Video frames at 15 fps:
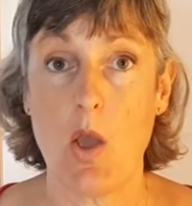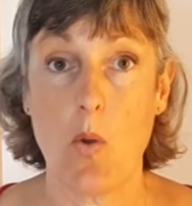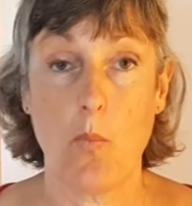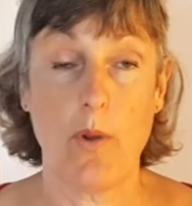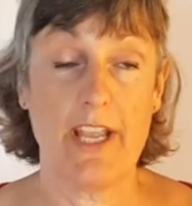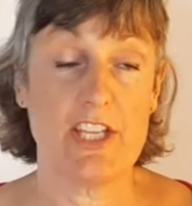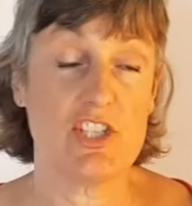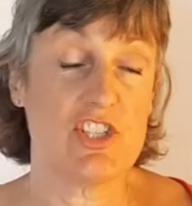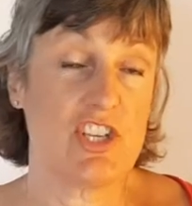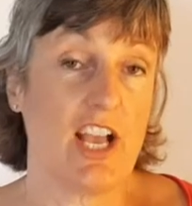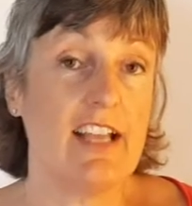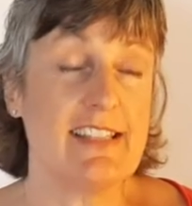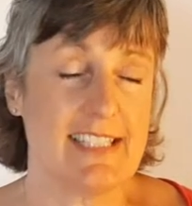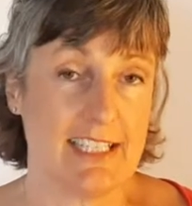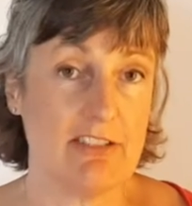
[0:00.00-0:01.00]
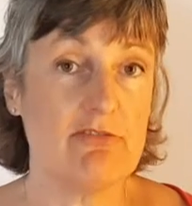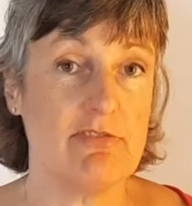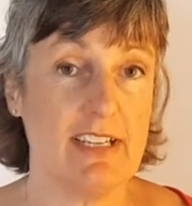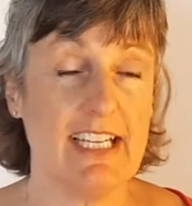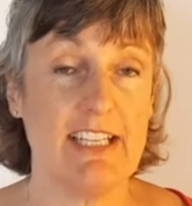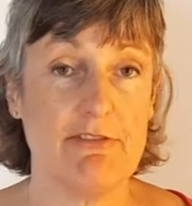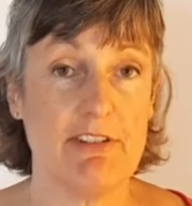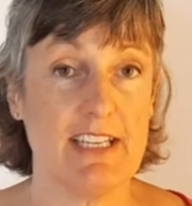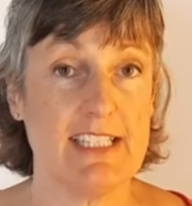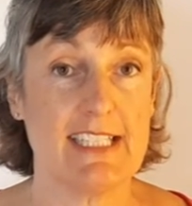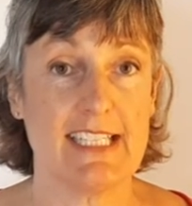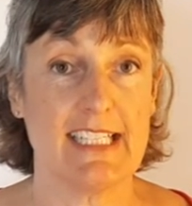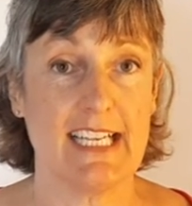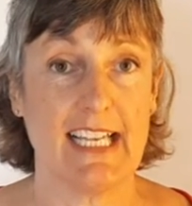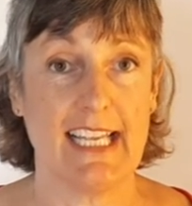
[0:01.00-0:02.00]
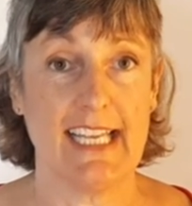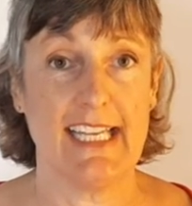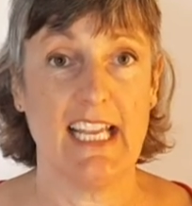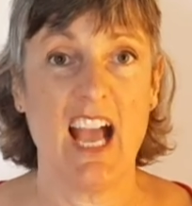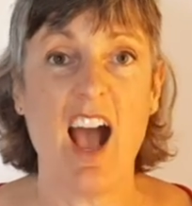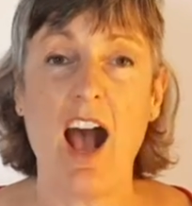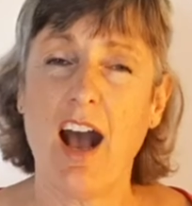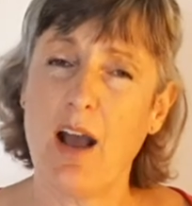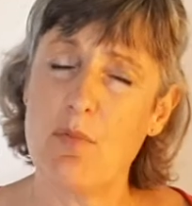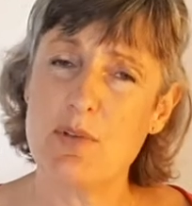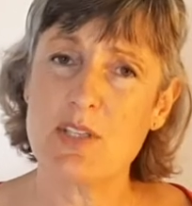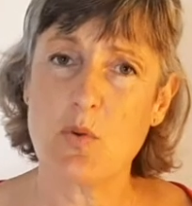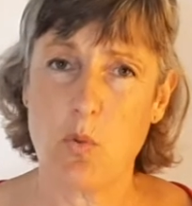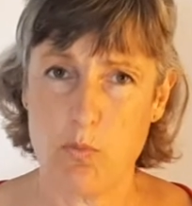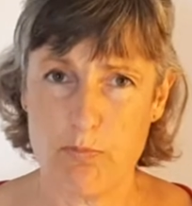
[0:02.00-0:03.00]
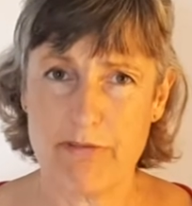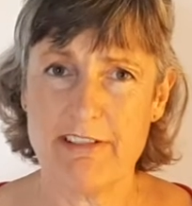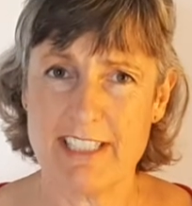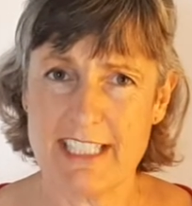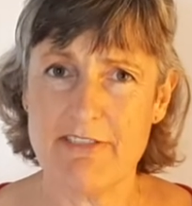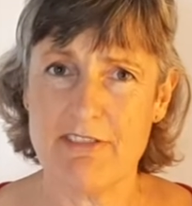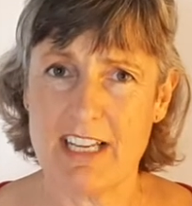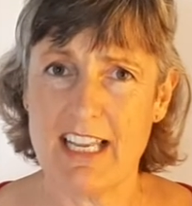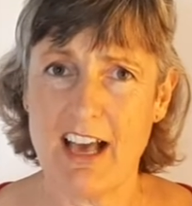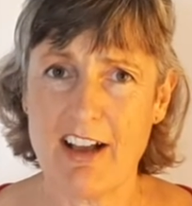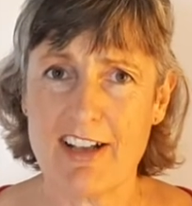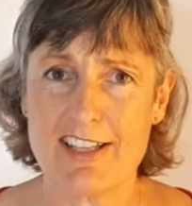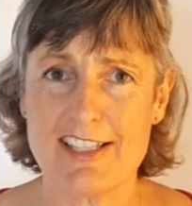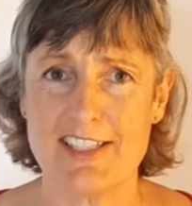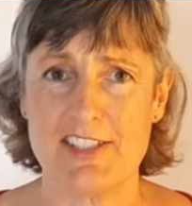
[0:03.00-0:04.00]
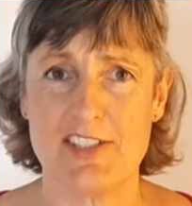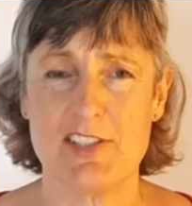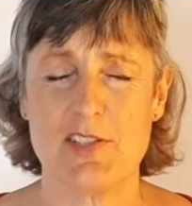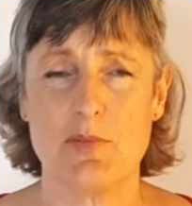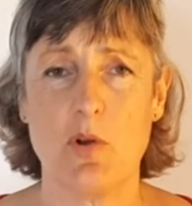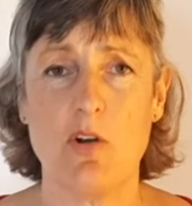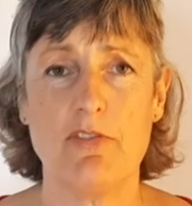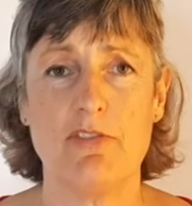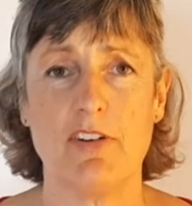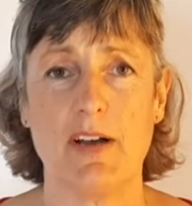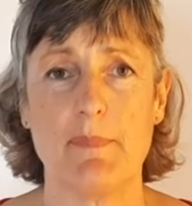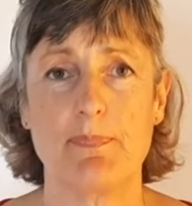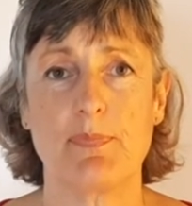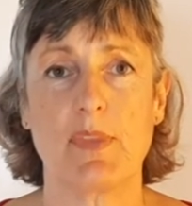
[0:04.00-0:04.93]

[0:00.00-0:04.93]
which until really recently I was pretty reluctant to offer.